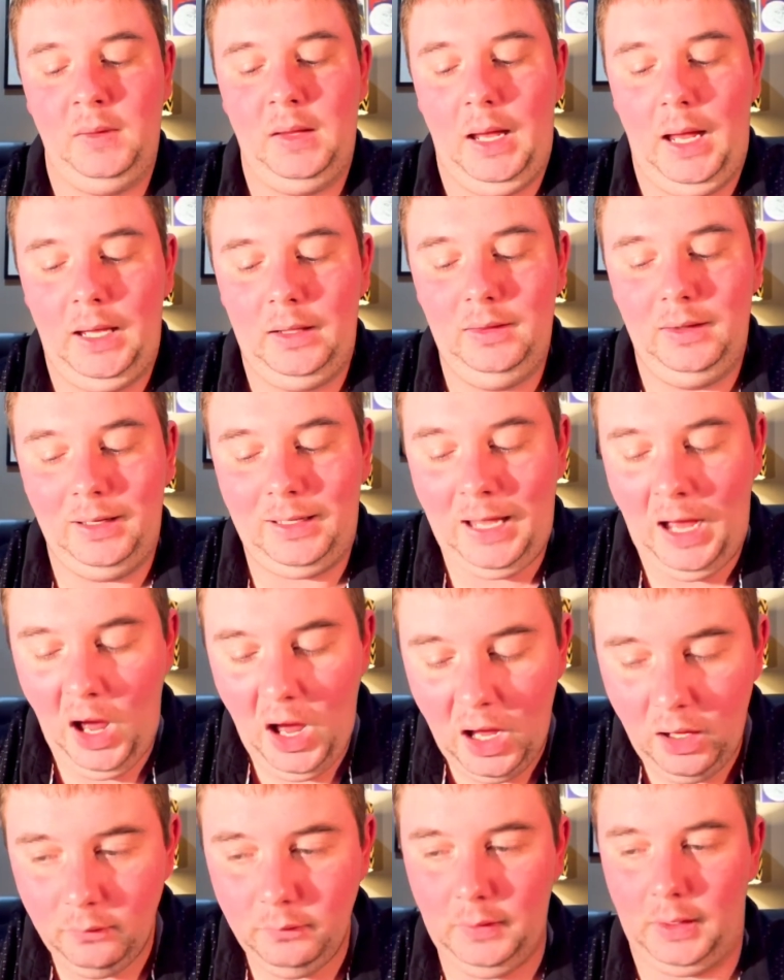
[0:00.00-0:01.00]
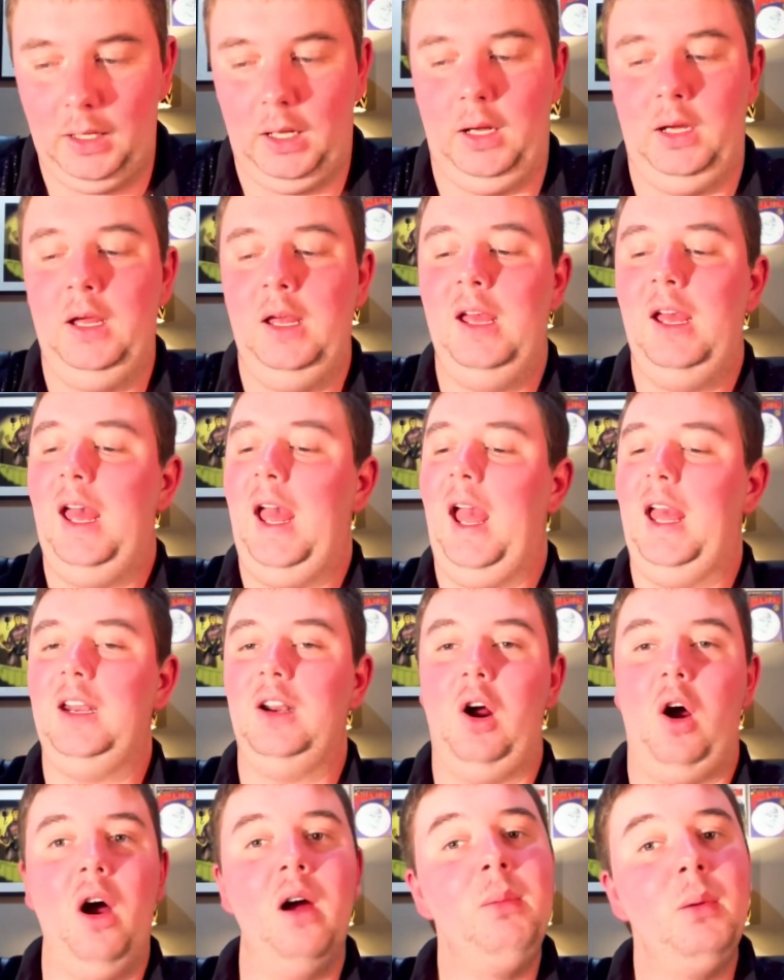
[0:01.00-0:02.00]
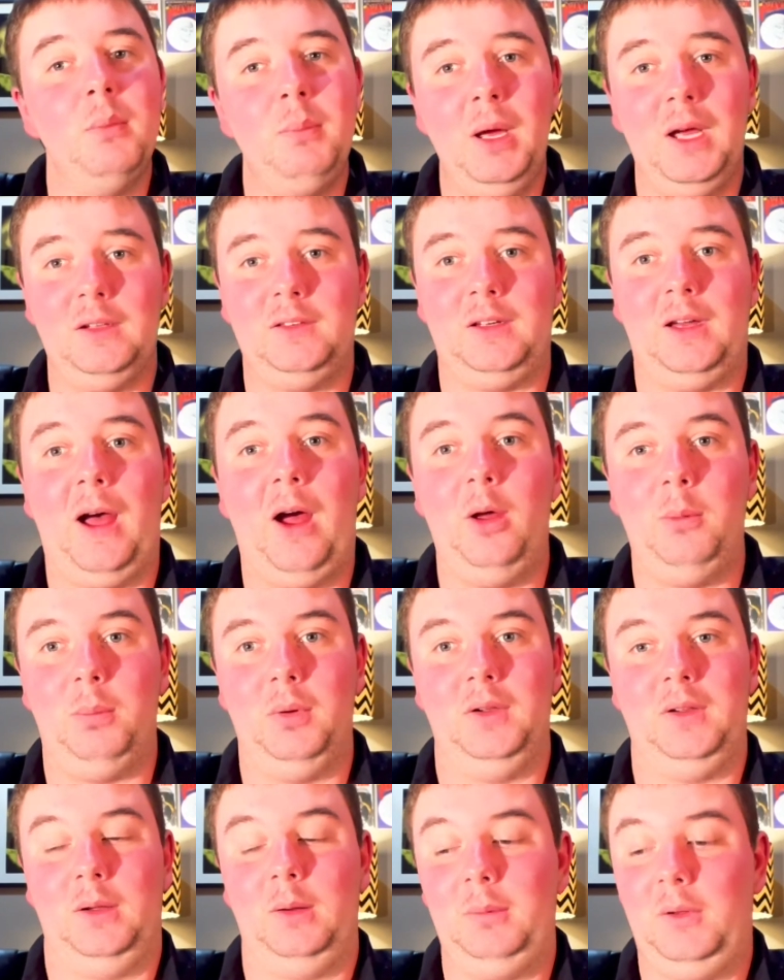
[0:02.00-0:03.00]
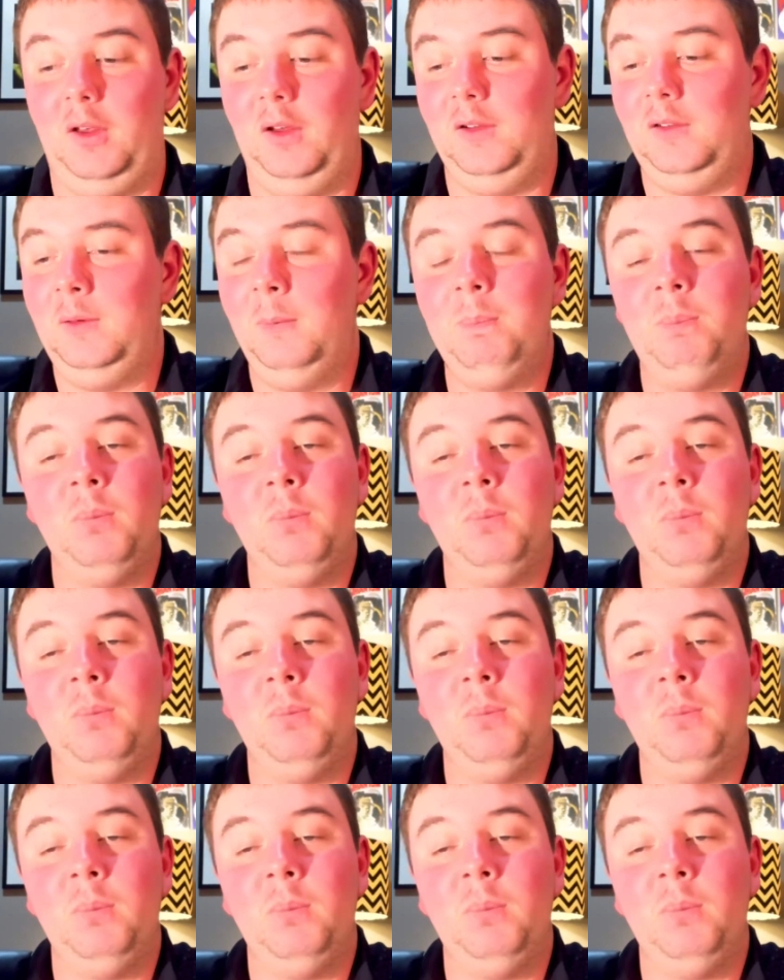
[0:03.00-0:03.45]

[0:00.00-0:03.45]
And the cover, and I'm about to open, because